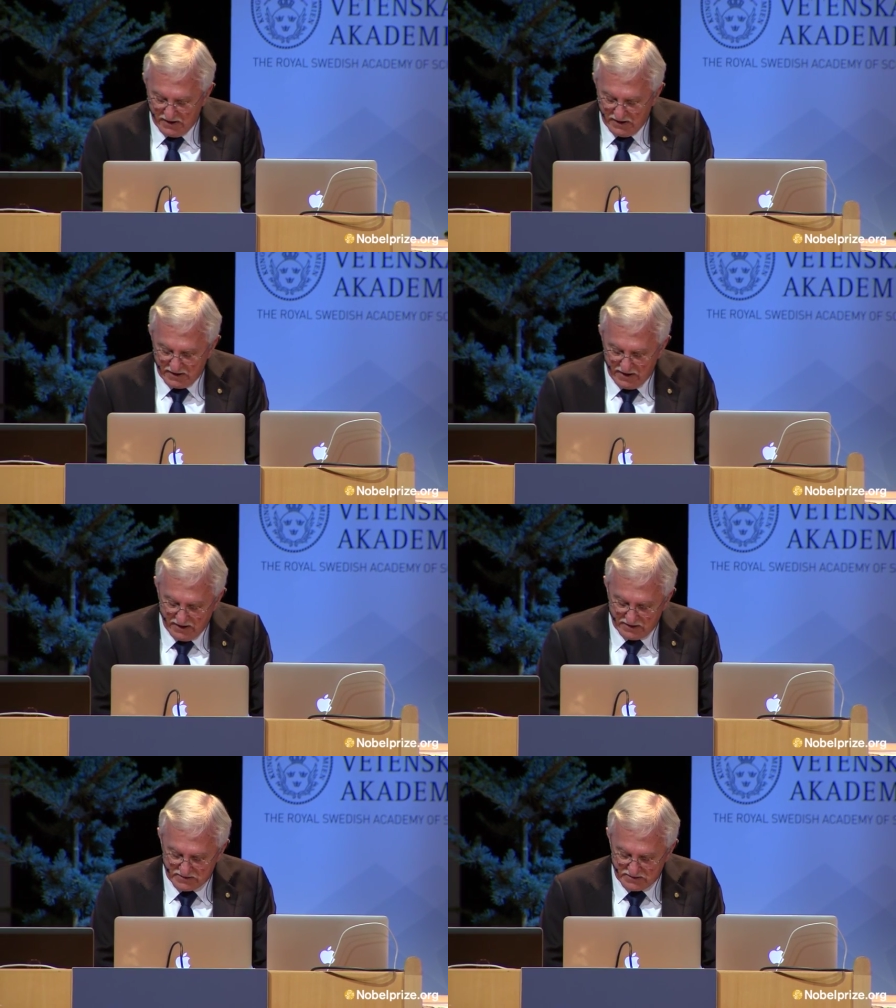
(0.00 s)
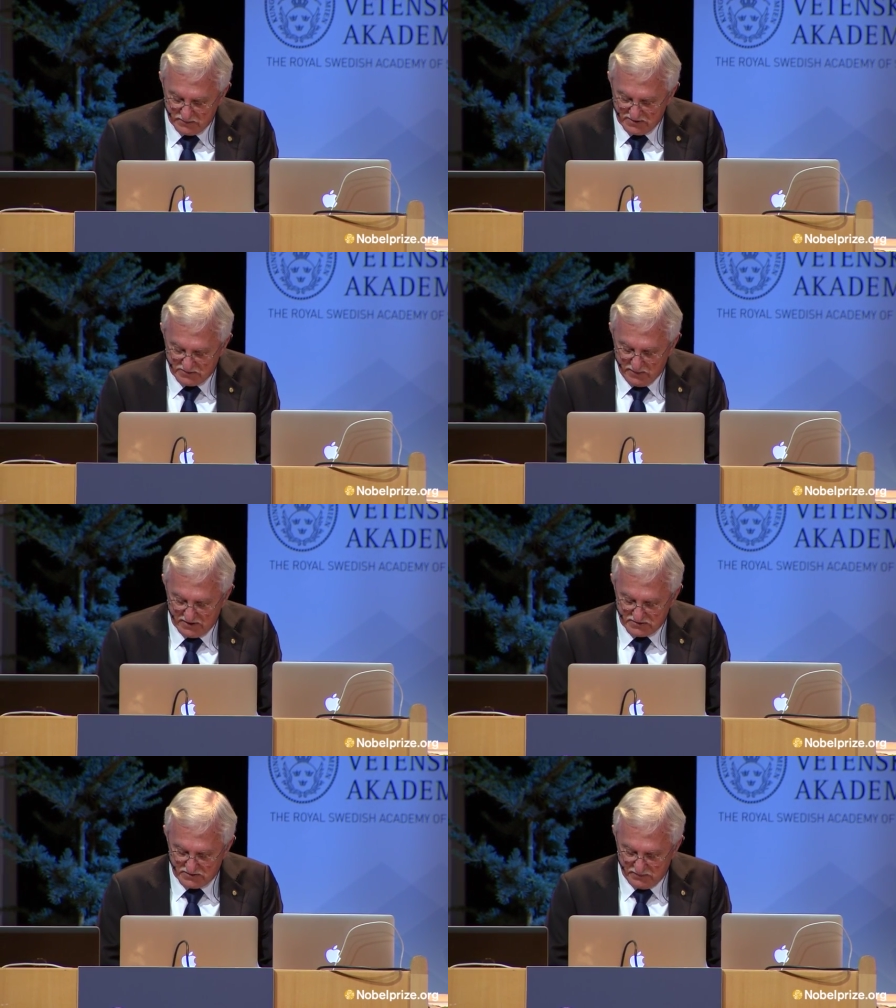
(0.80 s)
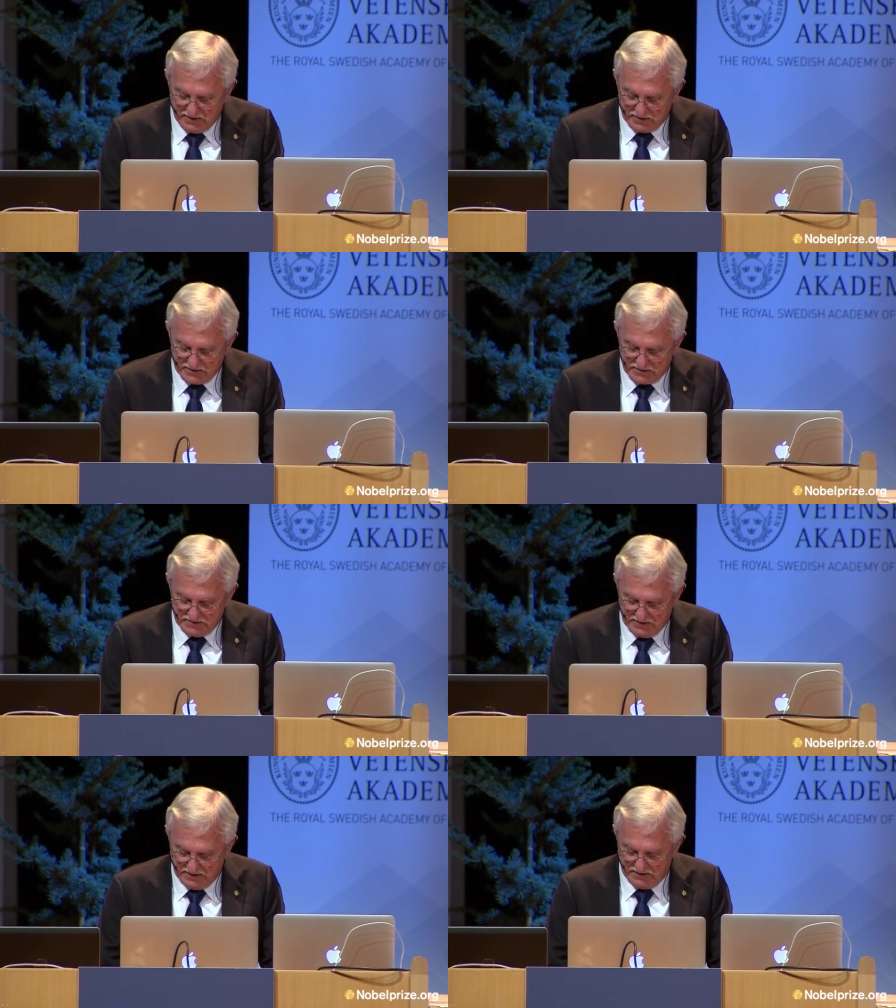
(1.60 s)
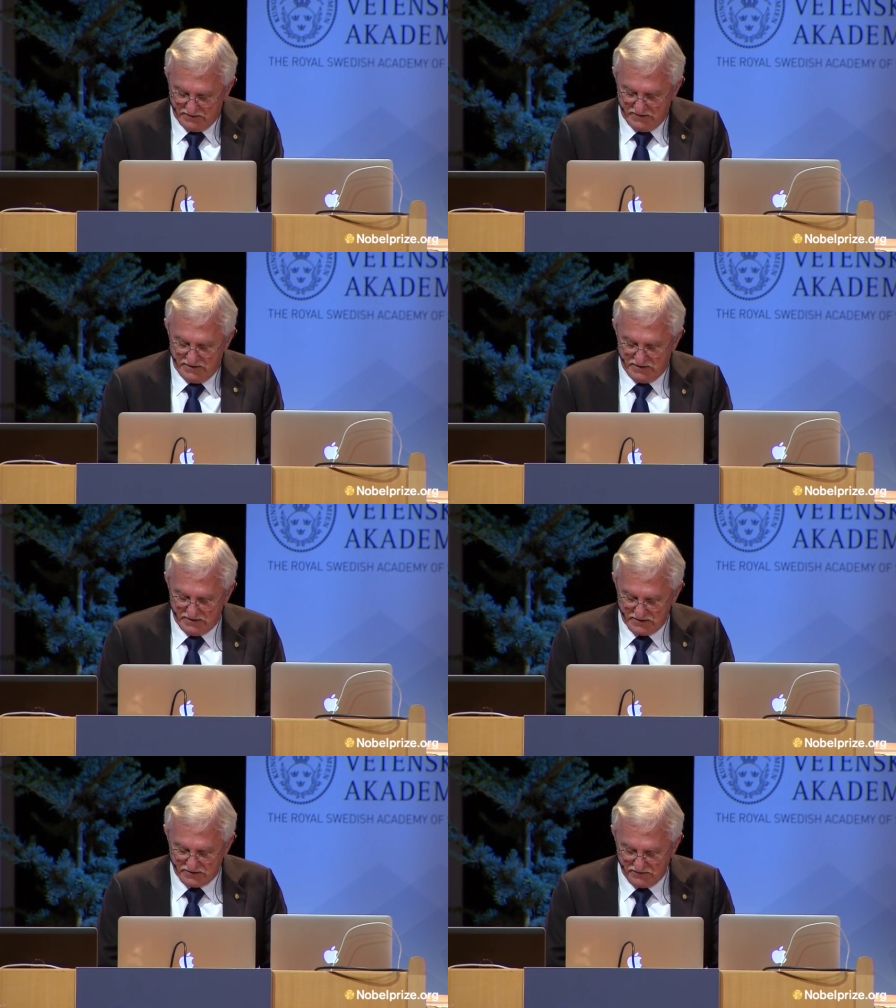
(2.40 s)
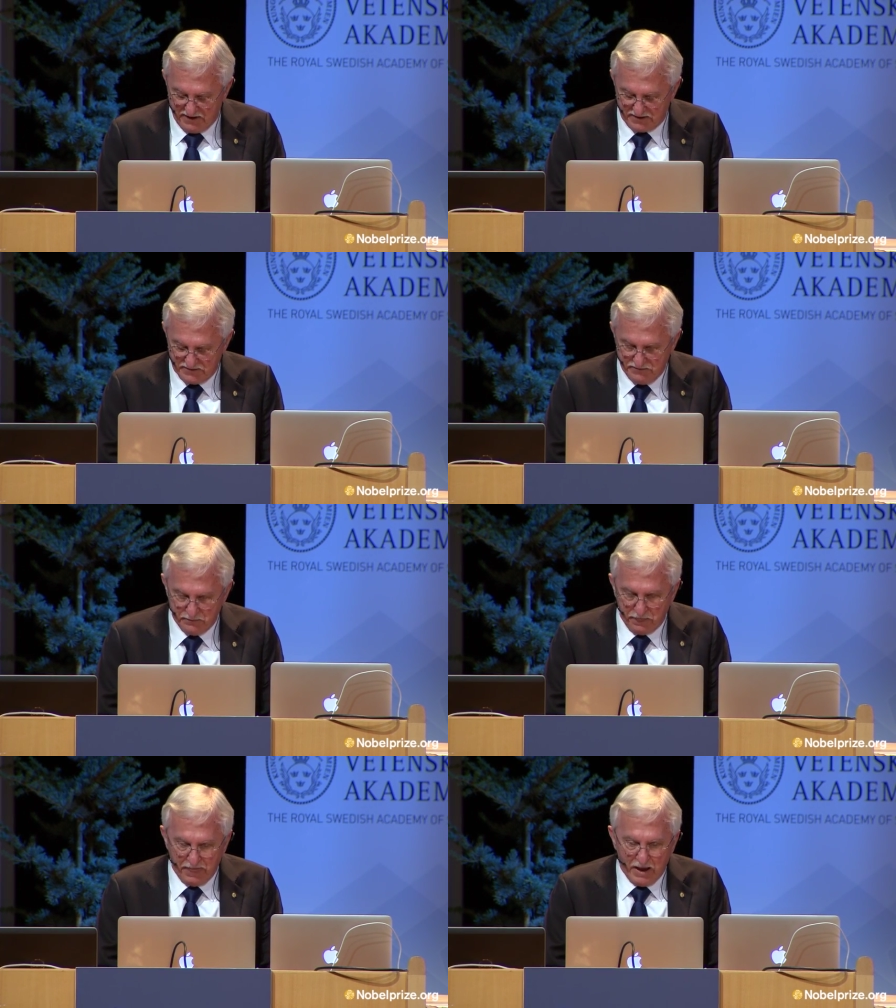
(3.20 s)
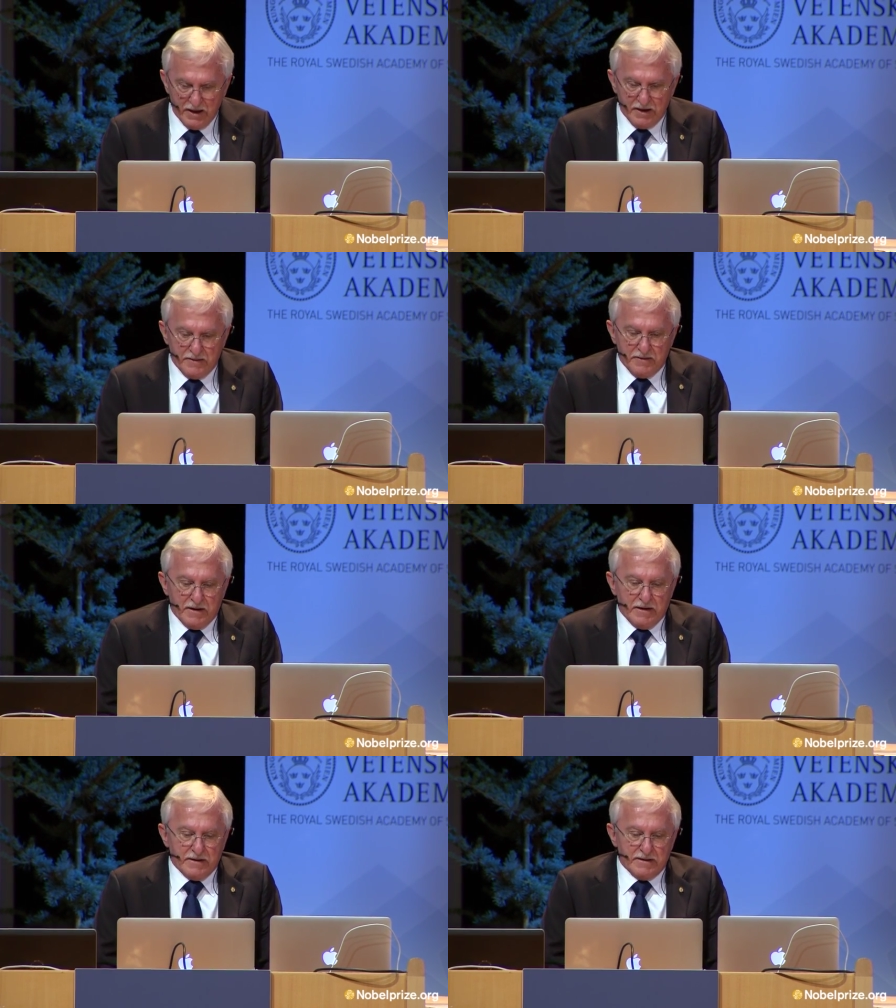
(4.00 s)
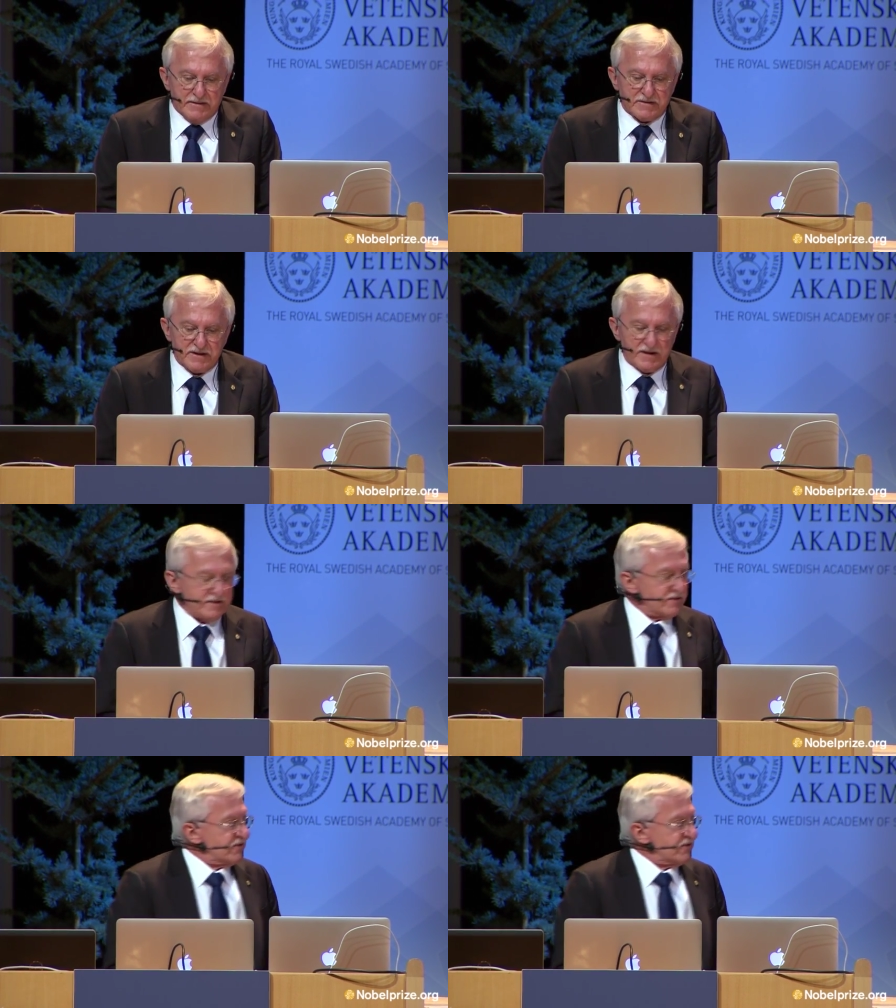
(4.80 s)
enhance the mismatch dependence of this effect. The second